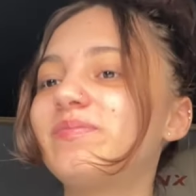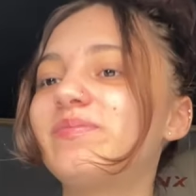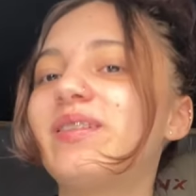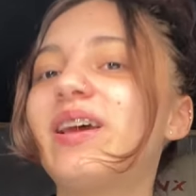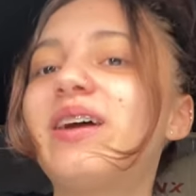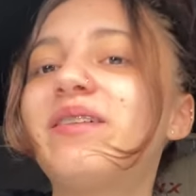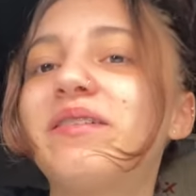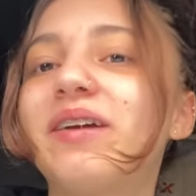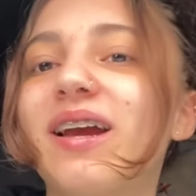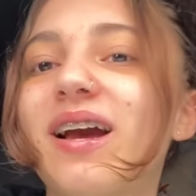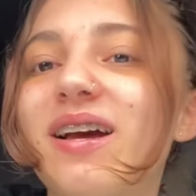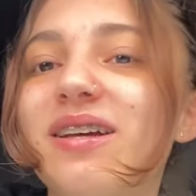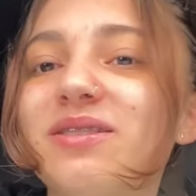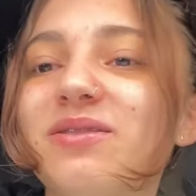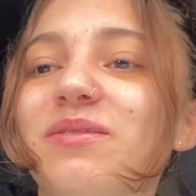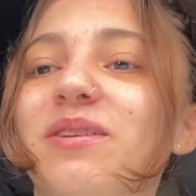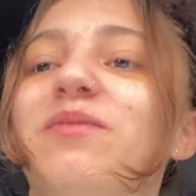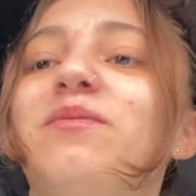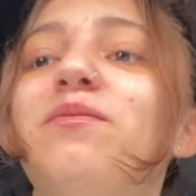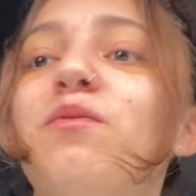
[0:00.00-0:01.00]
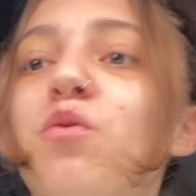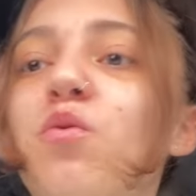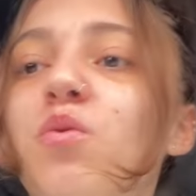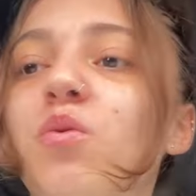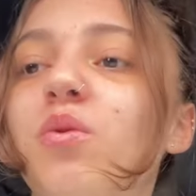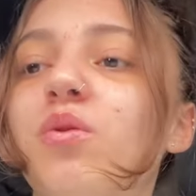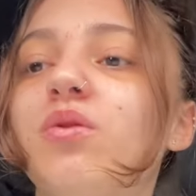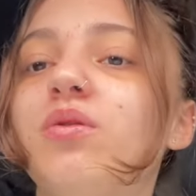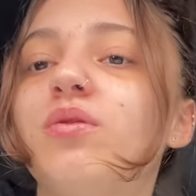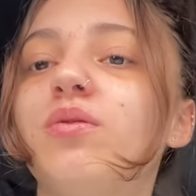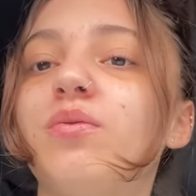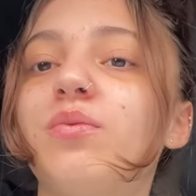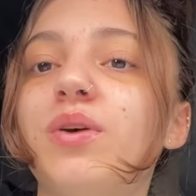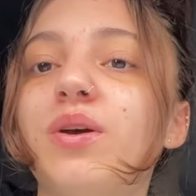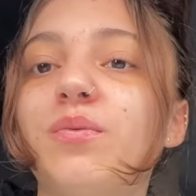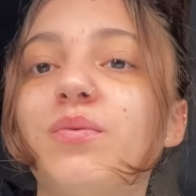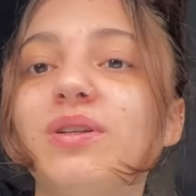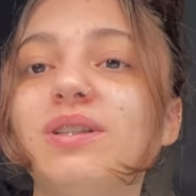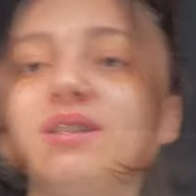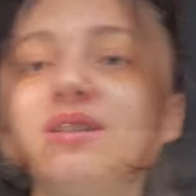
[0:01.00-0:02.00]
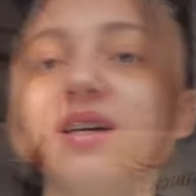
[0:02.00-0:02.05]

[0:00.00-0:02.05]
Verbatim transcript: All right, guys, wait. Ooh, wait one hey